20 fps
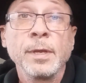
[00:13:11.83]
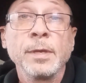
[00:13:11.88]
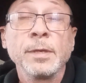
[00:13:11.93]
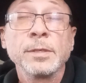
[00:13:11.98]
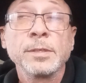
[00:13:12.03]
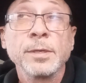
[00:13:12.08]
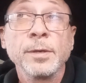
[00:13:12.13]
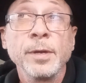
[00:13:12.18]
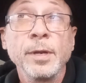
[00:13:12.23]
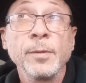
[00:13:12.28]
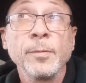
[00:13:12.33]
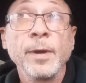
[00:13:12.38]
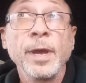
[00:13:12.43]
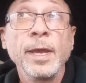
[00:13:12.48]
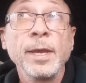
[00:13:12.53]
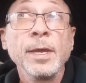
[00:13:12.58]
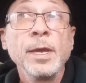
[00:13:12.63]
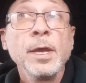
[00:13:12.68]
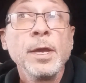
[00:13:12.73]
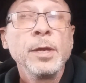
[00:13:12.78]
So
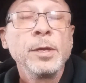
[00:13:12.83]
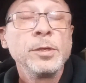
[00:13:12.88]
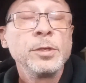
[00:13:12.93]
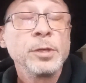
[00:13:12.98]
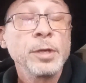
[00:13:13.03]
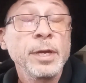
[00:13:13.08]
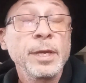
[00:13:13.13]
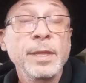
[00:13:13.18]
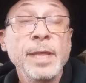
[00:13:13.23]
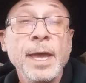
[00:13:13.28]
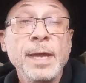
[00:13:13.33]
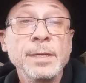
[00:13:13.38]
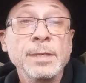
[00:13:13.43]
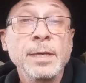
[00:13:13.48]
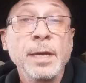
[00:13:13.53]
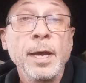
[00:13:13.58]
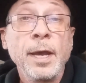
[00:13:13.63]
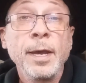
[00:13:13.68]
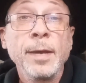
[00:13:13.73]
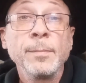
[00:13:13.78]
anyway, during that
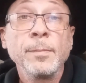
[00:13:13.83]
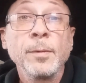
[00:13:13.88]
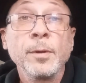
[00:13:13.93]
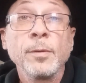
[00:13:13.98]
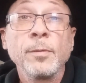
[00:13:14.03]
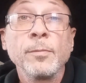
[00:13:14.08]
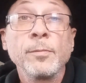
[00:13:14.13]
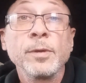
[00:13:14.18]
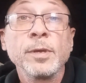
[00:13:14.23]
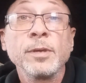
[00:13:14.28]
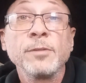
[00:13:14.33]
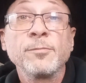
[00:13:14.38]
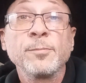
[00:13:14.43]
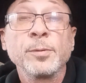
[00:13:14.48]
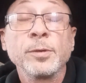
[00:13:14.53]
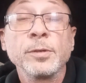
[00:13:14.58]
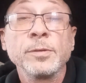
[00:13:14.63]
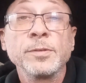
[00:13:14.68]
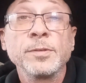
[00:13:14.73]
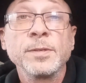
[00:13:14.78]
time, we've
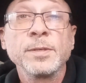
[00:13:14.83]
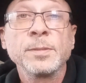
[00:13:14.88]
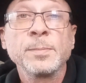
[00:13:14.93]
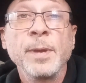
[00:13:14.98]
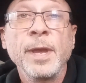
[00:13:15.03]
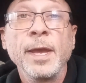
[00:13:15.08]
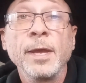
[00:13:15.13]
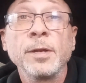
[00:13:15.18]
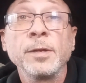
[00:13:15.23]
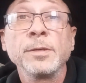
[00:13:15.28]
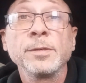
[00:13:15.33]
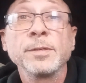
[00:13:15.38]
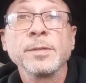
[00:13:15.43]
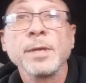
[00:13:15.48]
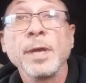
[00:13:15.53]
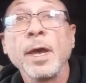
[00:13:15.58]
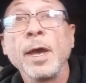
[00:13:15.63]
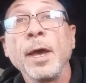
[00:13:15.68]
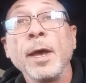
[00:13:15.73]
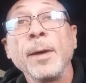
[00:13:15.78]
produced these panels.
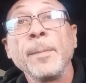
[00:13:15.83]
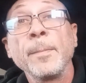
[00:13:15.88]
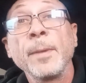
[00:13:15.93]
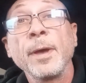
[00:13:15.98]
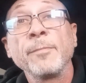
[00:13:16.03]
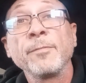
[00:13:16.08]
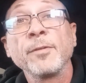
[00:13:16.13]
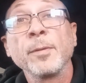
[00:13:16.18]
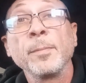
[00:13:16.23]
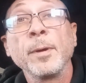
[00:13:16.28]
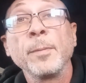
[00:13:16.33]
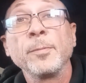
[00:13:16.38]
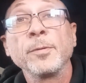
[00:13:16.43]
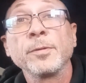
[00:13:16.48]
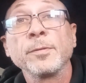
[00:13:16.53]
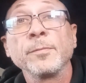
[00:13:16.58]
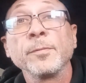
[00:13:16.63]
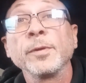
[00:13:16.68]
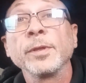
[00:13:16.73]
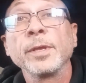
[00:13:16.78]
I've come up with
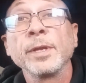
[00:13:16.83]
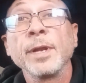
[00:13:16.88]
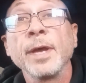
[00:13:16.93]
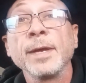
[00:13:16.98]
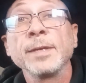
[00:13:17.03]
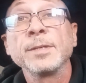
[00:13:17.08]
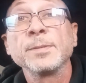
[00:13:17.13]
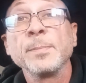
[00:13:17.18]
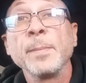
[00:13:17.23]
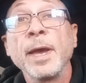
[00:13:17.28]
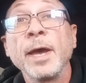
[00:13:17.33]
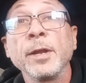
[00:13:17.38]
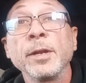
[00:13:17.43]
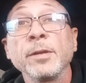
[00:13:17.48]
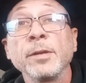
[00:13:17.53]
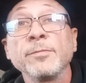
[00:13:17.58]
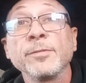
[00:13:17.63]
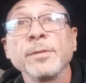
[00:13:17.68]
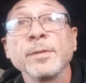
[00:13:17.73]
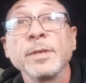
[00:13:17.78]
a really nice
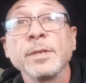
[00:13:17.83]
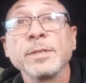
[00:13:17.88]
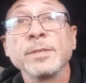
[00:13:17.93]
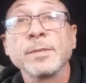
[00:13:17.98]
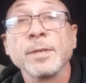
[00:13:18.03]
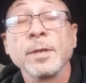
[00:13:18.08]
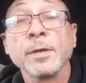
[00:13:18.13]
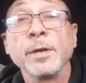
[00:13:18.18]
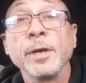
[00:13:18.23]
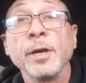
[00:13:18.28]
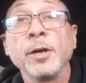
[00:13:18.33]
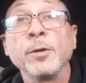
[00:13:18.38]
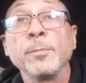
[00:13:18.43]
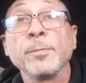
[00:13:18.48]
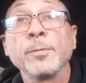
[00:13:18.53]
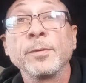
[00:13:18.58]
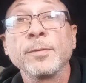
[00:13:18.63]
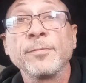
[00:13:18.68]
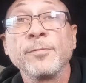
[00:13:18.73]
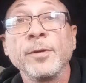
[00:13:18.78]
mounting for this that'll
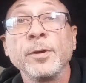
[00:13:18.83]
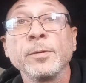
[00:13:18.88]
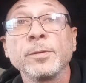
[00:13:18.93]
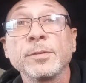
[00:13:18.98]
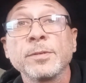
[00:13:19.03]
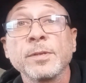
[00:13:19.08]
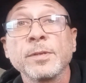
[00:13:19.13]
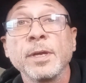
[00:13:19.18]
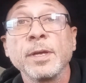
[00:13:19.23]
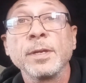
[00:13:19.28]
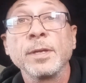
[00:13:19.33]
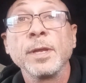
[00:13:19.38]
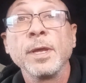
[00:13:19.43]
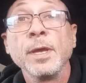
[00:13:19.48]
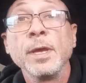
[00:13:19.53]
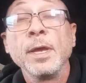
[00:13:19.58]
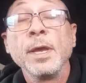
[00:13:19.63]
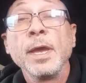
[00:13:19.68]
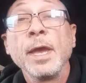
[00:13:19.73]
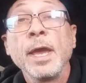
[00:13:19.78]
help with folks that
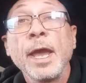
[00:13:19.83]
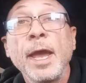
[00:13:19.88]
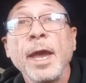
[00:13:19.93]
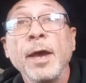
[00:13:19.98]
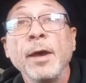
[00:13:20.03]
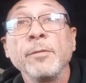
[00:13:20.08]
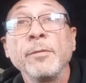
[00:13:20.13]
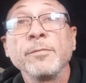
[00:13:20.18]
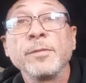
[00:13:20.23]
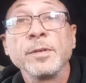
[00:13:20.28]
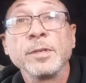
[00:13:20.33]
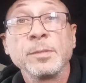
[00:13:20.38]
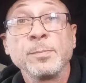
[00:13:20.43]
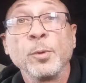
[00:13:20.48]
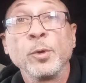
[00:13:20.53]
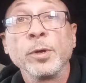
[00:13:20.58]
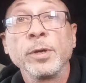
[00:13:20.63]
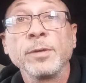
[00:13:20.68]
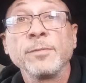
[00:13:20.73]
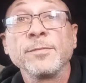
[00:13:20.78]
have these
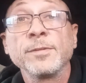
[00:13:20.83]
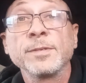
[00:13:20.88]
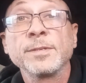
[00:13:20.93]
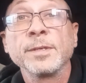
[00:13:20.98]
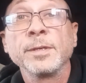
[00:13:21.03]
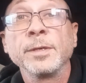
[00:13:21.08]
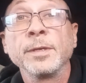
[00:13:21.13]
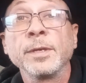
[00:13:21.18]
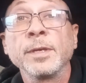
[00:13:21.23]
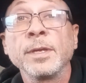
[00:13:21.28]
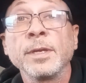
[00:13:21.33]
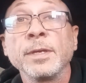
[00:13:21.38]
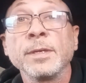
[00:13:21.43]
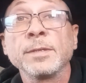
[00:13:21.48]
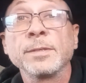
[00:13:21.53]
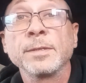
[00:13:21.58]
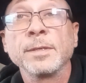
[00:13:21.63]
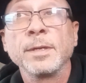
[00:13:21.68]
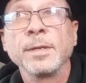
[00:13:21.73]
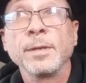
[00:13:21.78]
boarding
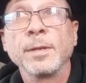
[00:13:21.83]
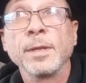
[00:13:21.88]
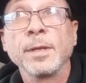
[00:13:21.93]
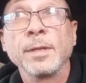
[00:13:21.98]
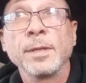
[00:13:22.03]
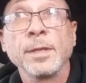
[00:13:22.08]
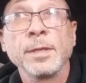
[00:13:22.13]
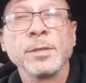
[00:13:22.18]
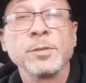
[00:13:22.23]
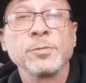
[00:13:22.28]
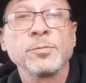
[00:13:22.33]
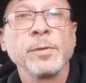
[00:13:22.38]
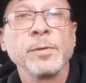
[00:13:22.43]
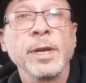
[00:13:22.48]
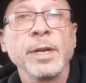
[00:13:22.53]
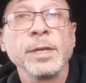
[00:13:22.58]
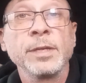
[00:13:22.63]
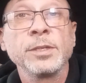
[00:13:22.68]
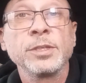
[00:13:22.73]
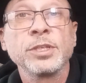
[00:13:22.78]
facilities and these
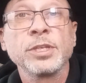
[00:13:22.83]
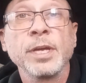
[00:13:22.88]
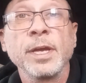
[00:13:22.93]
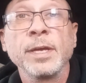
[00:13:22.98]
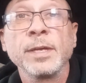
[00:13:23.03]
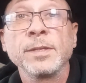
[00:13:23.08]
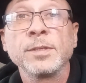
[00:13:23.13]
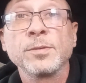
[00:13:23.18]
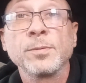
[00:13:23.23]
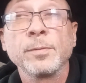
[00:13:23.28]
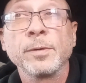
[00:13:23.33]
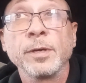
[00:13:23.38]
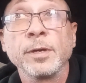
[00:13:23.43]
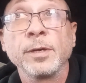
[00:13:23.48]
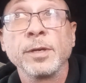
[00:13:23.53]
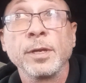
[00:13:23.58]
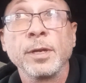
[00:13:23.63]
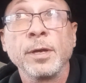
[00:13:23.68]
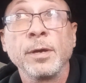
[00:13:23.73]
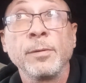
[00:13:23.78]
run-in sheds where,
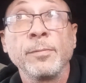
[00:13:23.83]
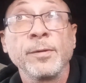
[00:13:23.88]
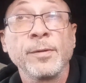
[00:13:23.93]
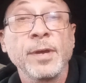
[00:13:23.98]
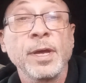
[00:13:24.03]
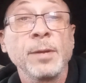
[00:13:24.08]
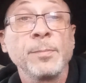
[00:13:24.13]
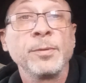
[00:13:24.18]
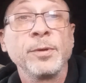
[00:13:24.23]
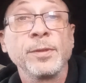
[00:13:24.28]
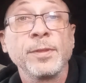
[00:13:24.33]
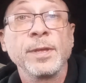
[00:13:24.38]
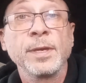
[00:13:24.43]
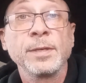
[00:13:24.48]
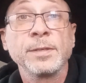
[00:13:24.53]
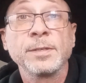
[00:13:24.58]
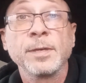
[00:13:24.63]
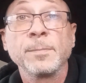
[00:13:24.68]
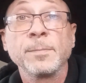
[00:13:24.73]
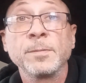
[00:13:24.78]
we've got to put
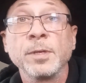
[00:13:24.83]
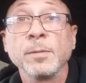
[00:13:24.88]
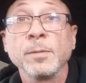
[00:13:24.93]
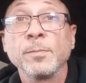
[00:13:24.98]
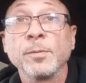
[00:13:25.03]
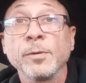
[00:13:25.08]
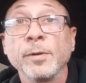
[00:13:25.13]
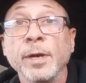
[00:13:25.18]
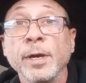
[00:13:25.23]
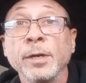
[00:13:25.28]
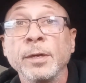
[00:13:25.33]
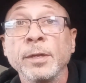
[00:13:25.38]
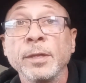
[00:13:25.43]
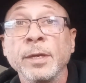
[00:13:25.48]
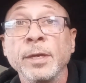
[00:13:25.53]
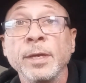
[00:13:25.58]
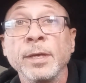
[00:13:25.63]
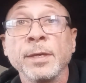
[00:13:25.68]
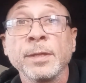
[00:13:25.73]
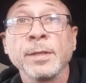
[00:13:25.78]
things up
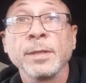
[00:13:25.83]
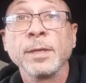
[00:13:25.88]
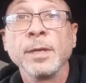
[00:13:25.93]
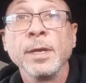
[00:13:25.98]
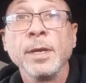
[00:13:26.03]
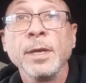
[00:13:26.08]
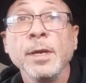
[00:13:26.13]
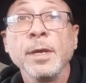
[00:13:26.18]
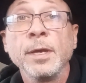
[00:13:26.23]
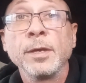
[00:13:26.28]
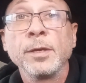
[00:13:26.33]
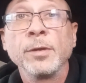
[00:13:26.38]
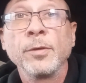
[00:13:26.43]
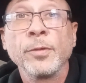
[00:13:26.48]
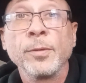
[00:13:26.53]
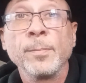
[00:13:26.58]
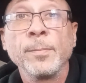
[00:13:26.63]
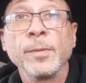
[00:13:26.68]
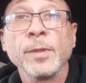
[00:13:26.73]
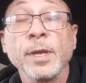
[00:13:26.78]
temporarily, and
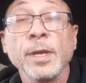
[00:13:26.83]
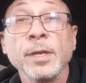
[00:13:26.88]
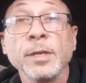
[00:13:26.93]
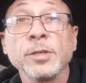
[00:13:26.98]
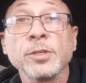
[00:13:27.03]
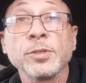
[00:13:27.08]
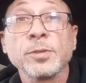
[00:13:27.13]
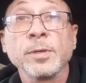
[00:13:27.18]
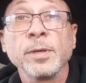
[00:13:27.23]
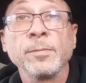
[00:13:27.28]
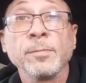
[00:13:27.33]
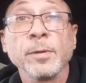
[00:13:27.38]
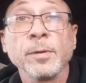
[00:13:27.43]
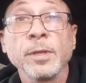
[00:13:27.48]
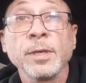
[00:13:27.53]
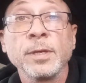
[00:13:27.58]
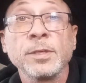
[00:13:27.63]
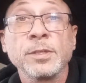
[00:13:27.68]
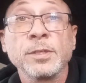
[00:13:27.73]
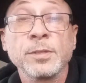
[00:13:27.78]
the industry
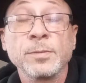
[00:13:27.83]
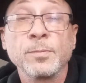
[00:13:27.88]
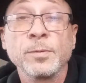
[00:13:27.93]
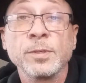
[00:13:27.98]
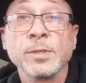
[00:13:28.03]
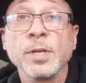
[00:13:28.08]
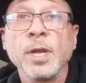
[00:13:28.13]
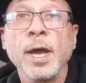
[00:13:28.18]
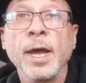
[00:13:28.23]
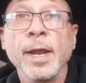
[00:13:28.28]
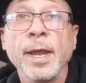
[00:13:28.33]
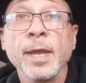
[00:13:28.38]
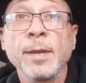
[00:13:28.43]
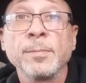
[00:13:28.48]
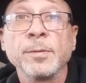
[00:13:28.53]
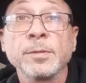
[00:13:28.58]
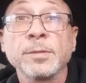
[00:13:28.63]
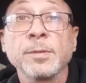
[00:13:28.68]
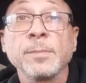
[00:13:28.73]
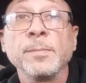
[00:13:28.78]
really just was not
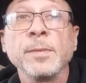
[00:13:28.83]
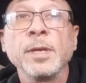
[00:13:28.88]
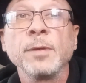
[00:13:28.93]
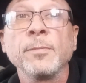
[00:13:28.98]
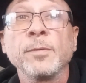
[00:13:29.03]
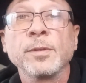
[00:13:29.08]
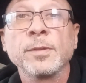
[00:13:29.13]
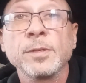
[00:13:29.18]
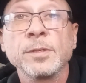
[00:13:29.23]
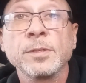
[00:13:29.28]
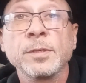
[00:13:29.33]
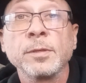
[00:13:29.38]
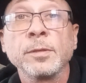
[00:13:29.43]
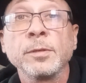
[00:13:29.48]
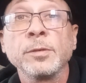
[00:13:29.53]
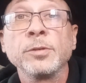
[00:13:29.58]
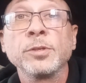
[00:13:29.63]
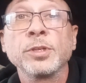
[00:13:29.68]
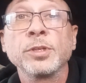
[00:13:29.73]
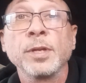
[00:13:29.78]
able to meet with the
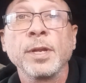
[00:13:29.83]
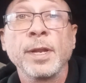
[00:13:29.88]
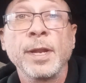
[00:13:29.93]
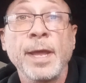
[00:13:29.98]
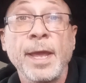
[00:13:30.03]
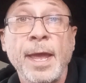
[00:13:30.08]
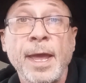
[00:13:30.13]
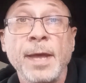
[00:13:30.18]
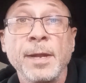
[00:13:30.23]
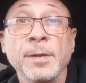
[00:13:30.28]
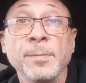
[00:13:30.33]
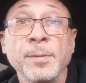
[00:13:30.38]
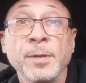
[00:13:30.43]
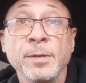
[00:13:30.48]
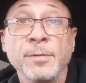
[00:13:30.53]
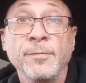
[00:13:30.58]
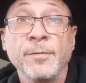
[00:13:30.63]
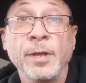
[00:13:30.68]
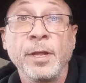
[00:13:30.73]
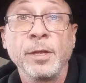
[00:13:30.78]
solution, and it had to be
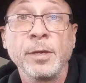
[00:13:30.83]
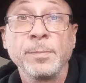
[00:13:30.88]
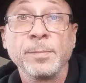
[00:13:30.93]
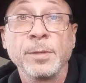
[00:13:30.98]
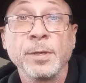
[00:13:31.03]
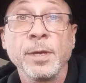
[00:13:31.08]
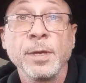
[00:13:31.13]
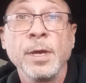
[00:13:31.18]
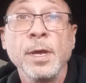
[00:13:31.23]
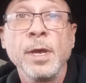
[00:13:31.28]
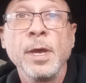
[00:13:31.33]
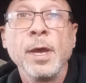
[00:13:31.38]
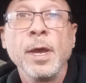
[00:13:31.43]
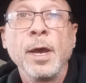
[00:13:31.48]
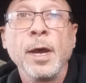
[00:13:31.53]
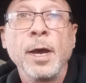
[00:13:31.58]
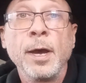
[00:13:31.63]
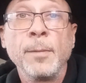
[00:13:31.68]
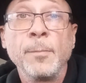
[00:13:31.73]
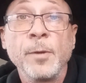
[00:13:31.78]
developed.
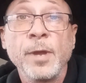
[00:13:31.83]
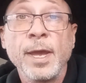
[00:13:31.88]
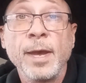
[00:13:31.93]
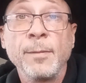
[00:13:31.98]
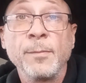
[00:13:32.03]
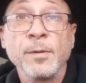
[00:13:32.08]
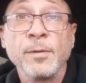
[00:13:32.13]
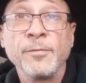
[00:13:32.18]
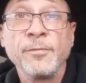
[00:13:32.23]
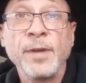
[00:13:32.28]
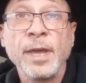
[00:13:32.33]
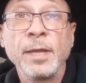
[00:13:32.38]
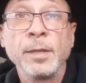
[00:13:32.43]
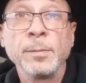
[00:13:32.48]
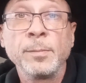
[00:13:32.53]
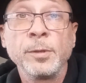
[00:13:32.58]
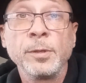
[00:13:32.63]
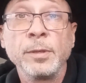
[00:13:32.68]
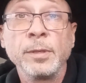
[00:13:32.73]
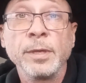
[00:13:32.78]
We have it
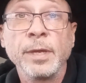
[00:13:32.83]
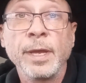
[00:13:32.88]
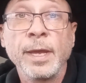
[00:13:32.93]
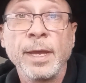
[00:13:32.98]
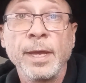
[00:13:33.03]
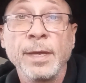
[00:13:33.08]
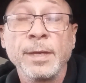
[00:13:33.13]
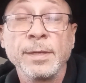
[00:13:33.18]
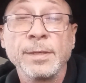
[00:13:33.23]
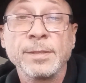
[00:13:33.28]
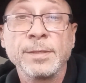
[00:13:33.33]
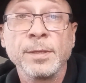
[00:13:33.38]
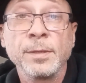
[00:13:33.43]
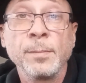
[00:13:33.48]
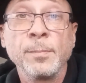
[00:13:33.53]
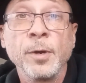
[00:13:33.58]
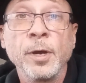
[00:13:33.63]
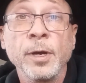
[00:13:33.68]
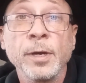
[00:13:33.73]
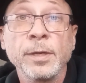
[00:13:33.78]
available and it's in the
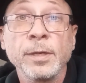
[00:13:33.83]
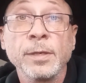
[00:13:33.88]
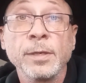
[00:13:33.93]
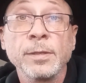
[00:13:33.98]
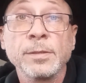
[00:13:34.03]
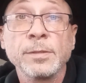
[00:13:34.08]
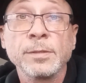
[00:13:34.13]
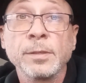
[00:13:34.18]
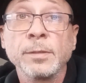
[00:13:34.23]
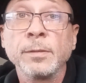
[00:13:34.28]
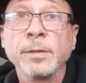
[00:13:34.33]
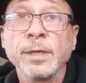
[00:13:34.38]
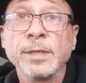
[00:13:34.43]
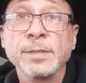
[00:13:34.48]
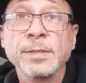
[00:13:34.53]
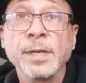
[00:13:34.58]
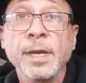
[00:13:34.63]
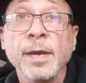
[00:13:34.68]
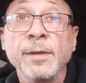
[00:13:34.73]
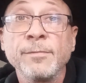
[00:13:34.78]
market. So let's
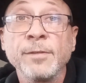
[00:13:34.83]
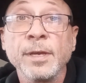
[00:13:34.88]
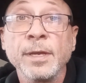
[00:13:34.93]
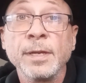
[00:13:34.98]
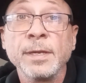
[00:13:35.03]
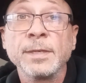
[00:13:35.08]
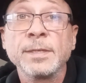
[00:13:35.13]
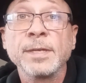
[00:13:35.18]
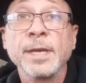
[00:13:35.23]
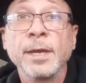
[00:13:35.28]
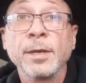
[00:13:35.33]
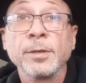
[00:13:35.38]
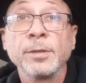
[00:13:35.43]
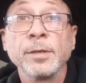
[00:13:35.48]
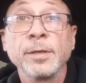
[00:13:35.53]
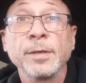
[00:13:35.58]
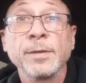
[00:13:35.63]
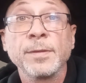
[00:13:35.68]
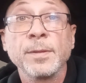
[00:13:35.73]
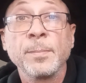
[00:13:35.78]
dive in and take a
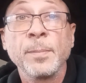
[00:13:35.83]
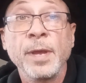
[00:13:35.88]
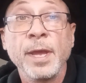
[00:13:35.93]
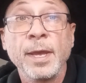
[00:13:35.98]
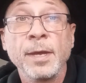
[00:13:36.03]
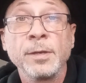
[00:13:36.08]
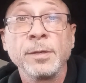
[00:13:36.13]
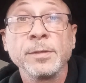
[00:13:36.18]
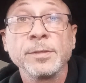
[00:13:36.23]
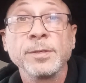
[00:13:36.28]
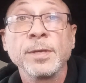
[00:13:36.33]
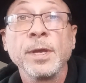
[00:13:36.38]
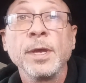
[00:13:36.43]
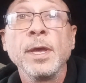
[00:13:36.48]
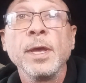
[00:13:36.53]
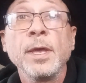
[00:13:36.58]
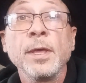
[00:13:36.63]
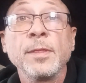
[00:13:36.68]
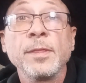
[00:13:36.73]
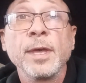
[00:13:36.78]
look at the panels
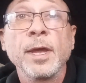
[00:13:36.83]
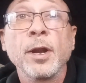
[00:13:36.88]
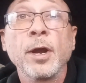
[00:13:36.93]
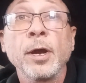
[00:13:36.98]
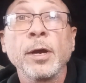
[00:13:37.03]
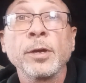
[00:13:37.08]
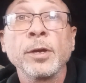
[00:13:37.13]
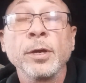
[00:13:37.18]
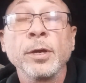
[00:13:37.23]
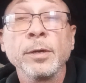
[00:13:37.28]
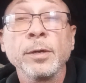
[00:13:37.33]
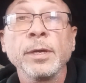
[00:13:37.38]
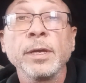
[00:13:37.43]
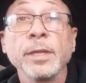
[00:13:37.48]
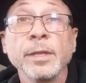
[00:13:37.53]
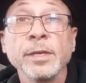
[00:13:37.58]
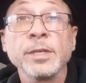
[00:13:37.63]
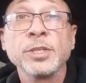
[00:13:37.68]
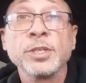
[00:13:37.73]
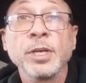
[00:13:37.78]
that are
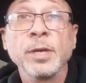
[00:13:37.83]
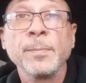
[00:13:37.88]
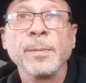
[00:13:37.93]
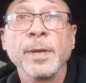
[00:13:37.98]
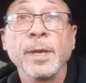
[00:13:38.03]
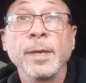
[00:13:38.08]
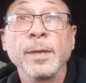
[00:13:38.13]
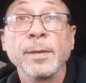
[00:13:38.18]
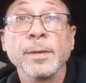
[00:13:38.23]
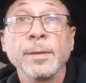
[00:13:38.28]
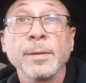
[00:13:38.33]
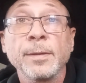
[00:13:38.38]
currently shipping